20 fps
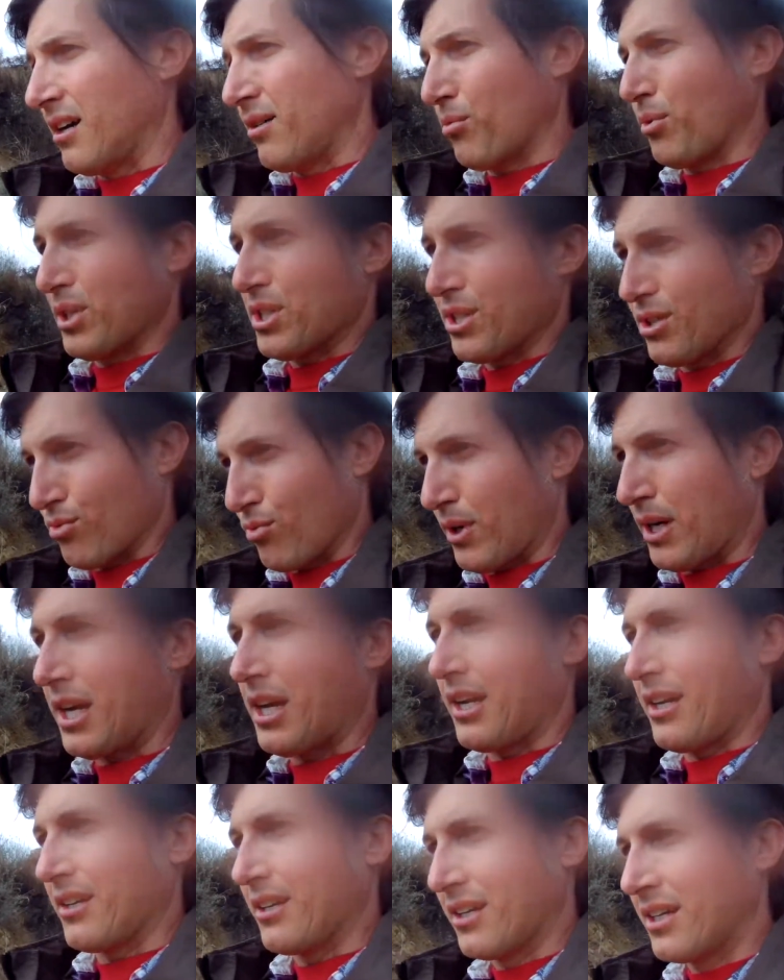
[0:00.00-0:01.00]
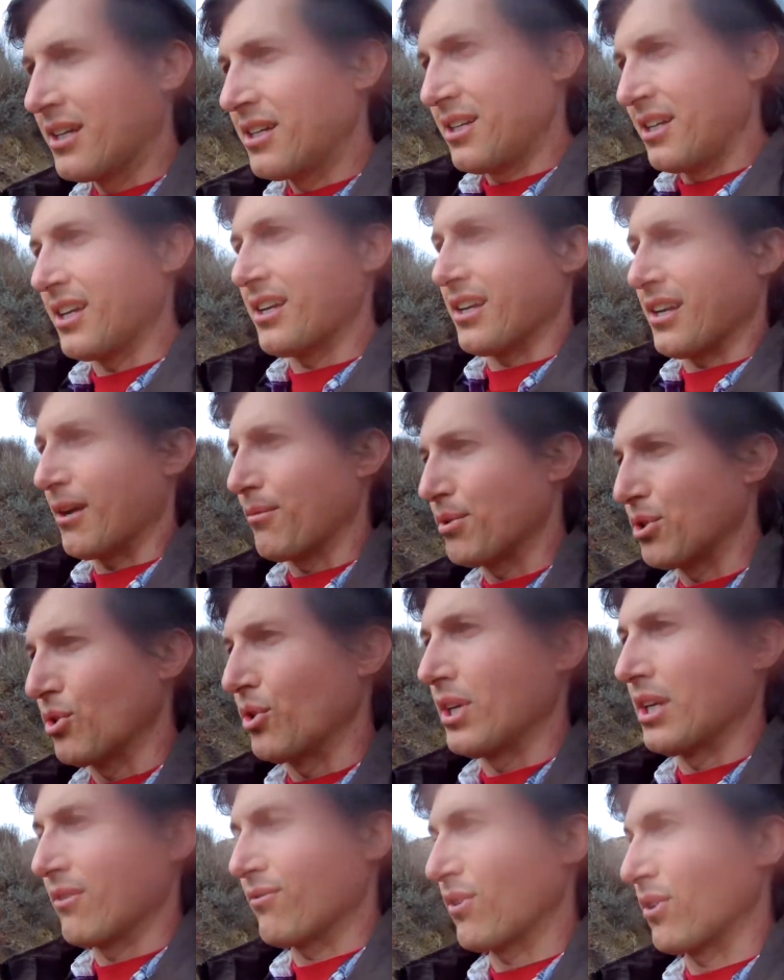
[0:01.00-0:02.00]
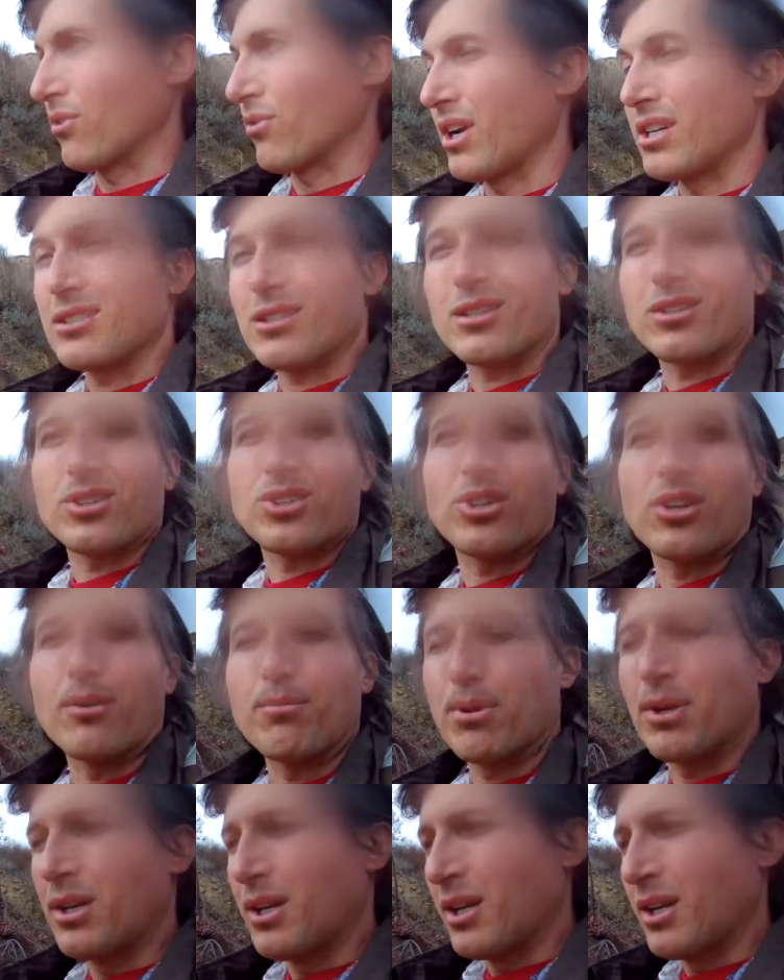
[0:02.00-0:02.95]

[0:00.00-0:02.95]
which is what I ended up doing for the rest of the trip,